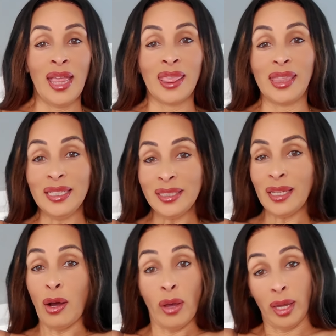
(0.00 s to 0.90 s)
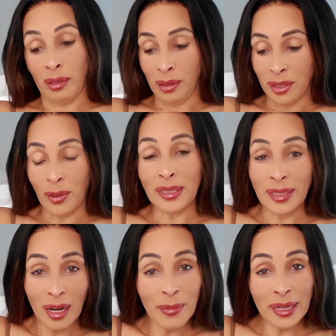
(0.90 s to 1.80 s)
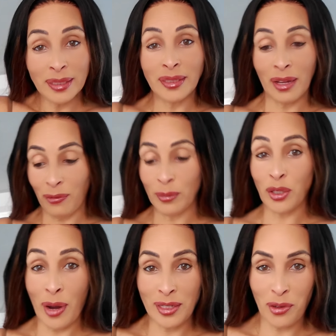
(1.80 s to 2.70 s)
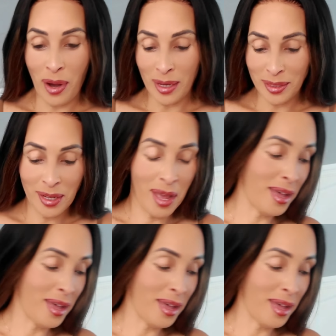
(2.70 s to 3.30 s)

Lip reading: This is, okay, so I said I'm making stuff from scratch.